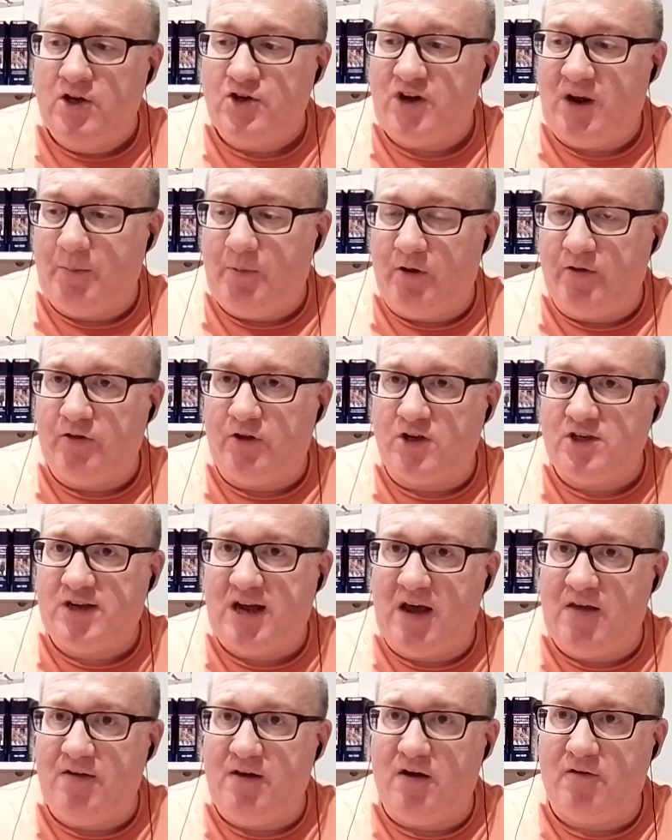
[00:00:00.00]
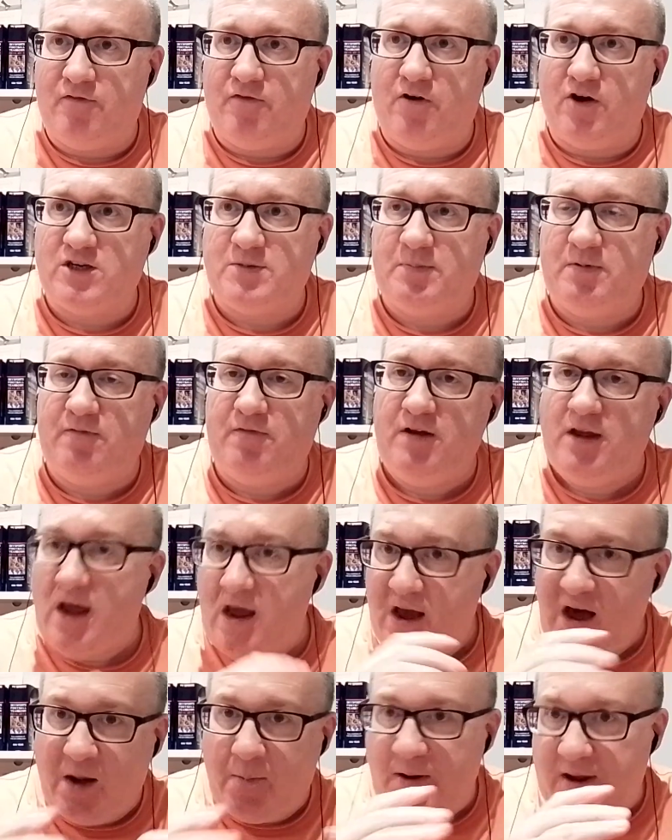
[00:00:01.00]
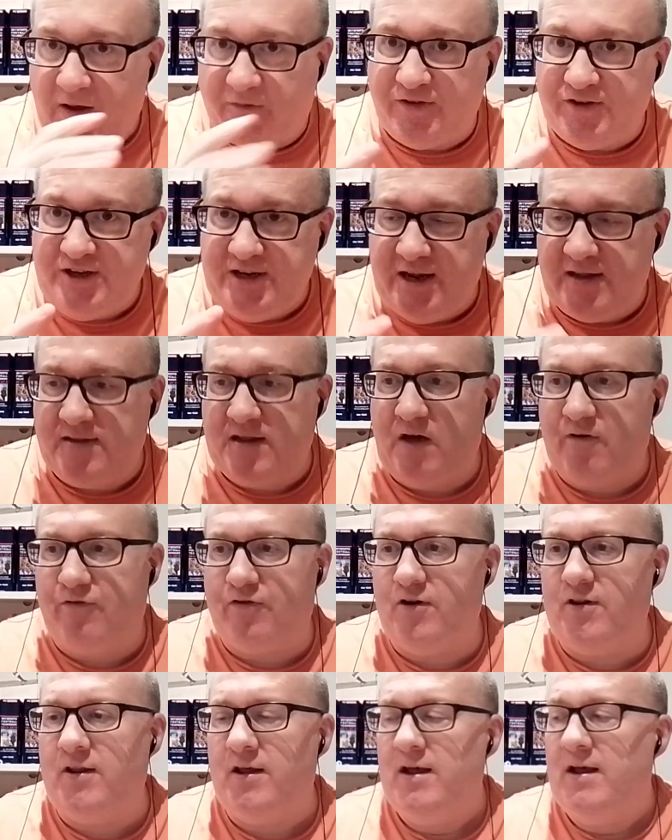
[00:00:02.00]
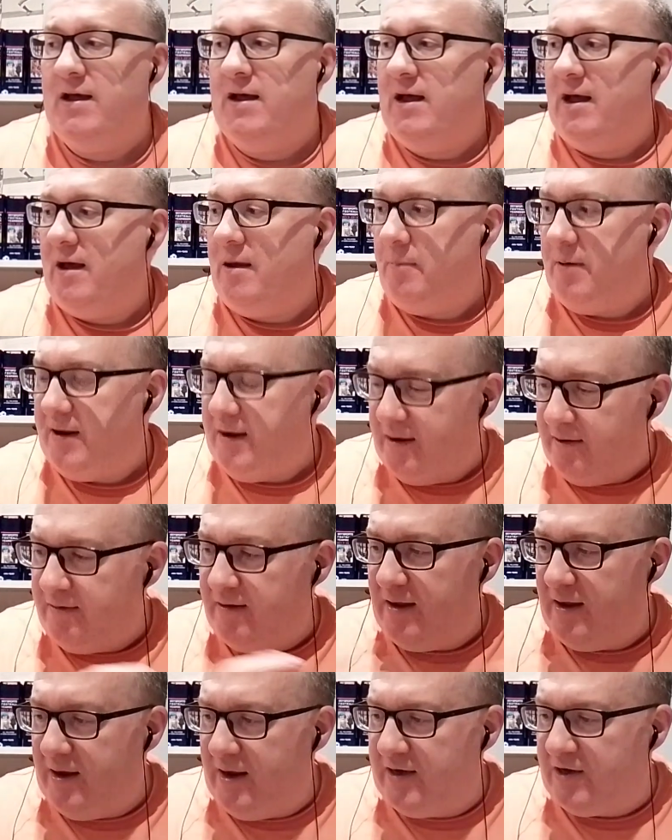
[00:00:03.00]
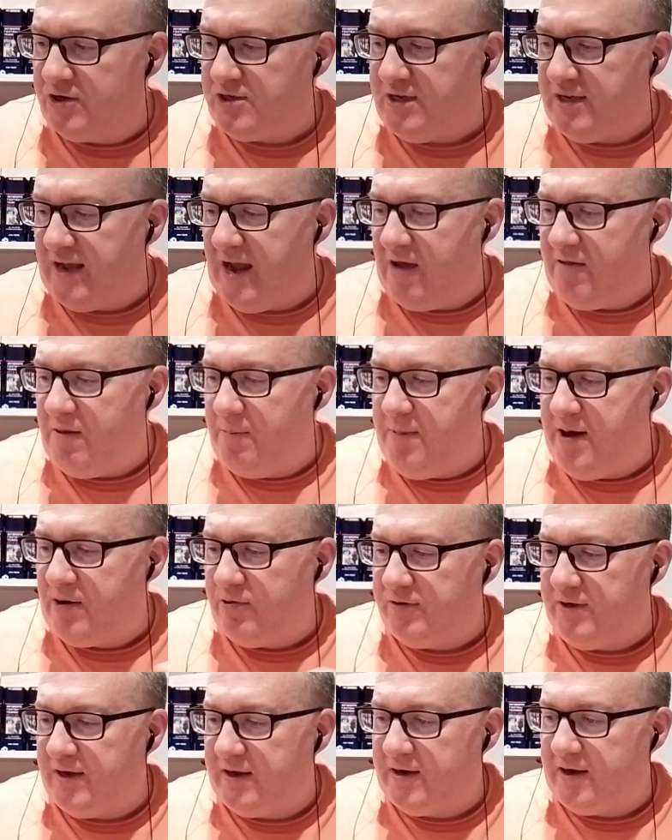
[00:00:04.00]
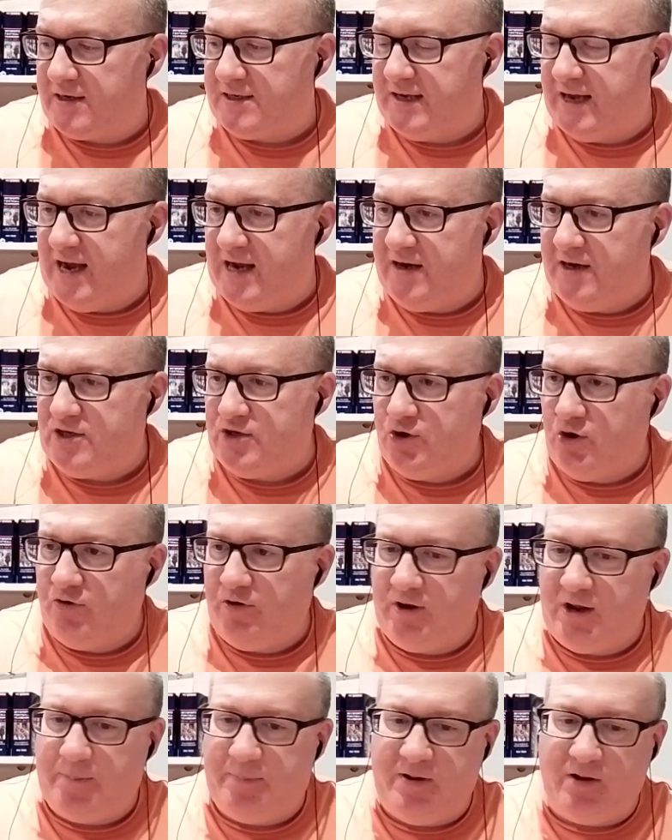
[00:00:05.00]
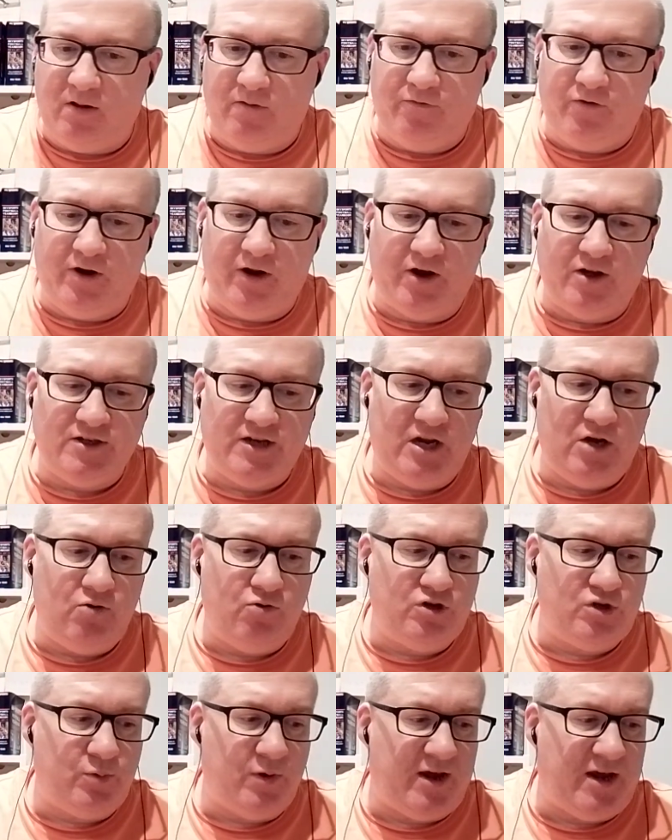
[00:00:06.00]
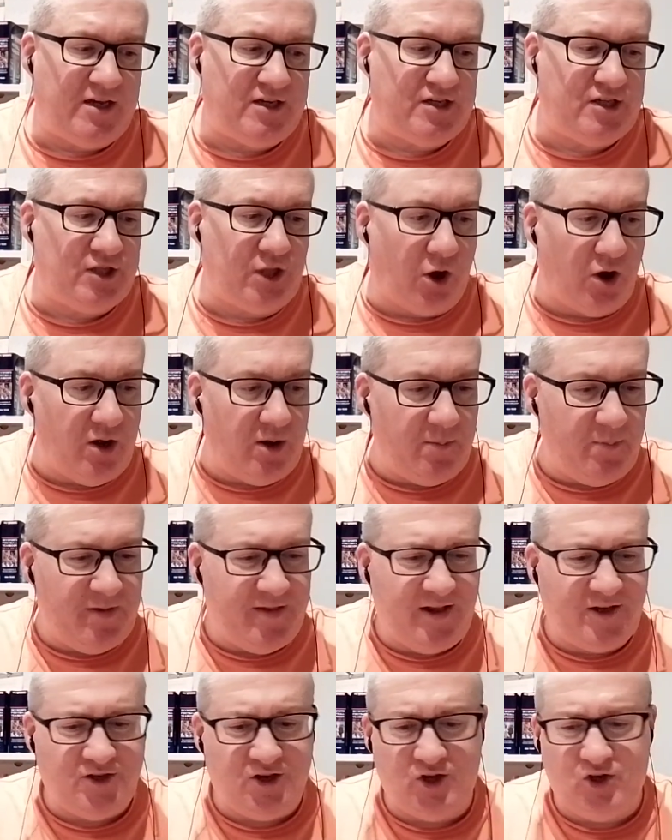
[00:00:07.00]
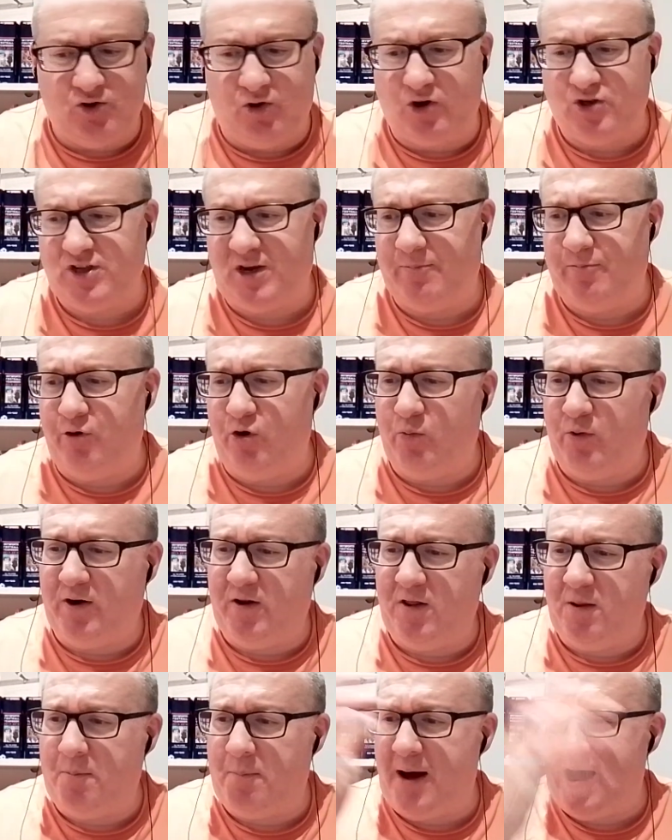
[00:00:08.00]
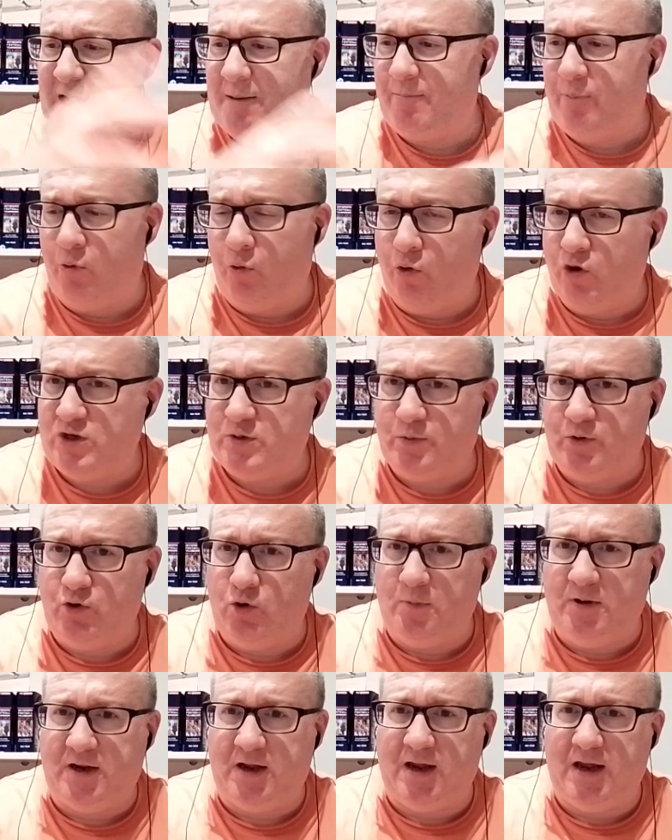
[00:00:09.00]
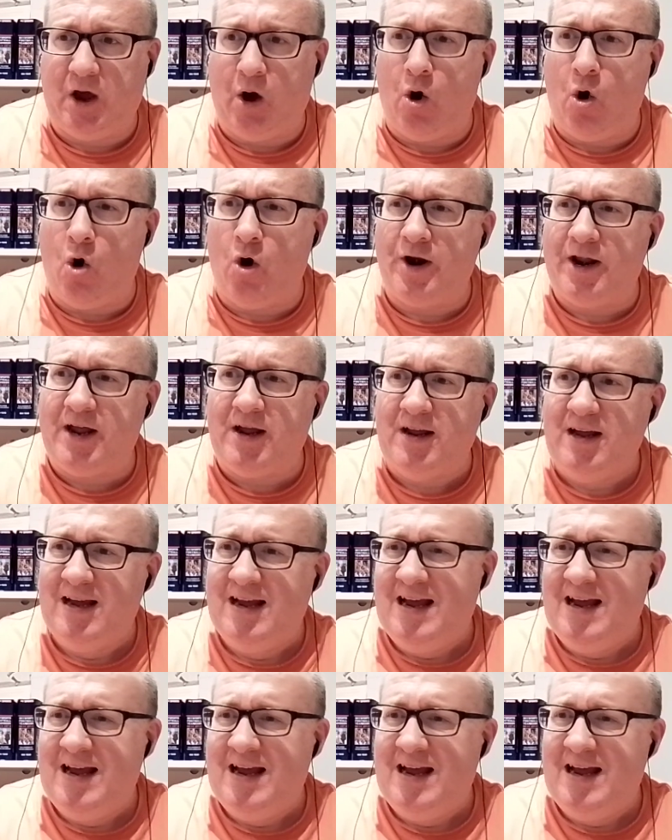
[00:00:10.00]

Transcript: Jack Butland does get there first, but VAR might have seen it different. But he doesn't get the penalty. Chris Kane, he's not really appealing for it because he knows what he's done. But then St Johnstone put him onto the back post and nobody can get on it.